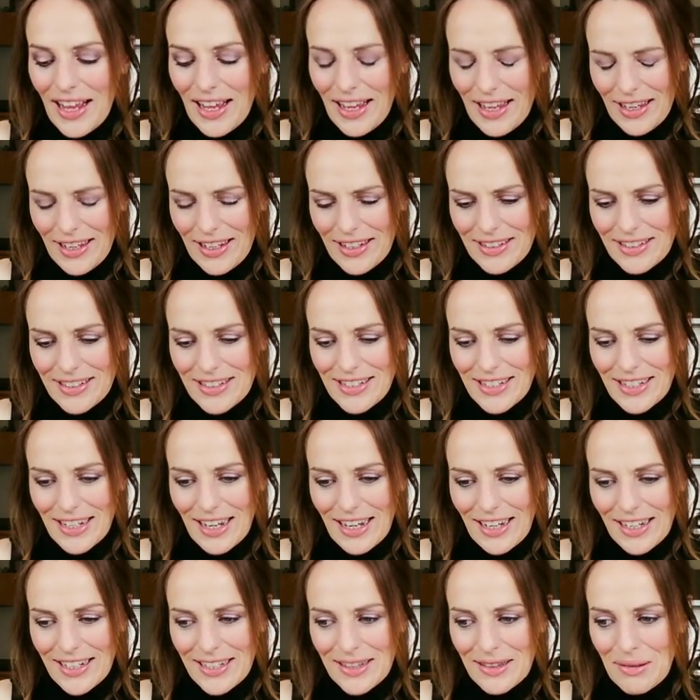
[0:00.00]
And
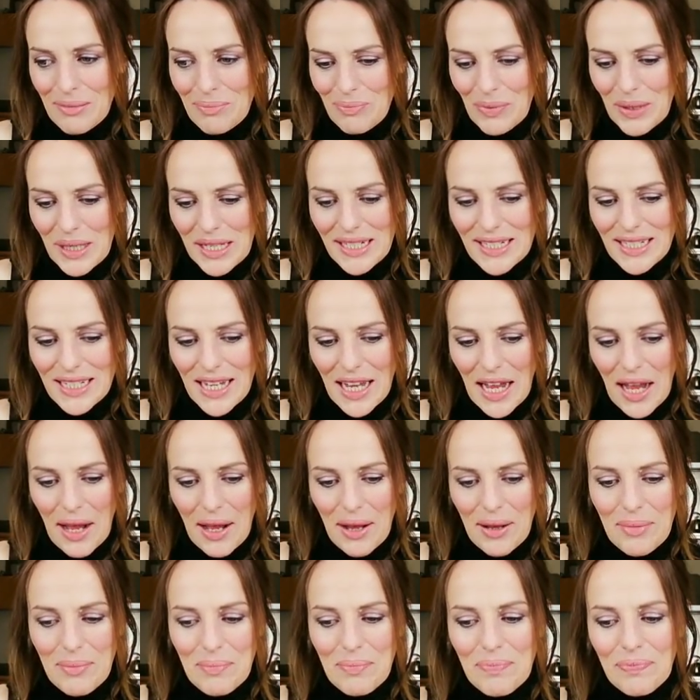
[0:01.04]
in the
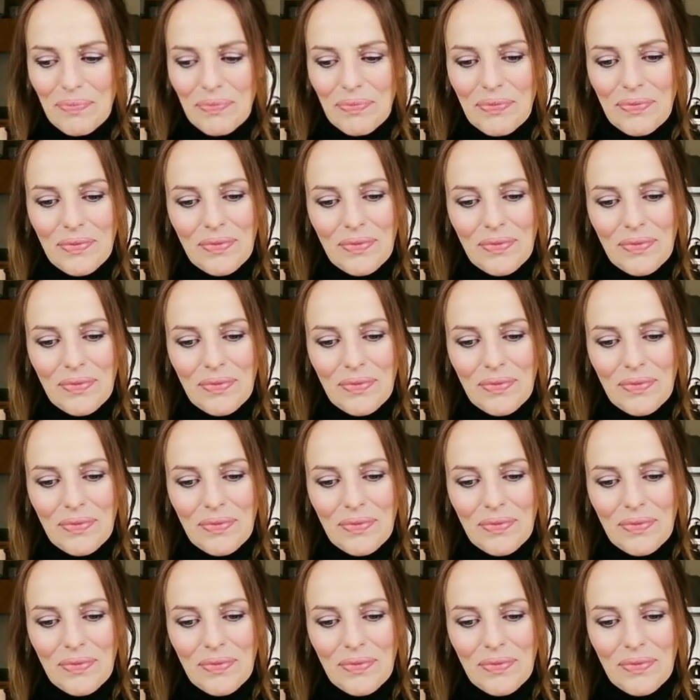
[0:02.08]
meantime,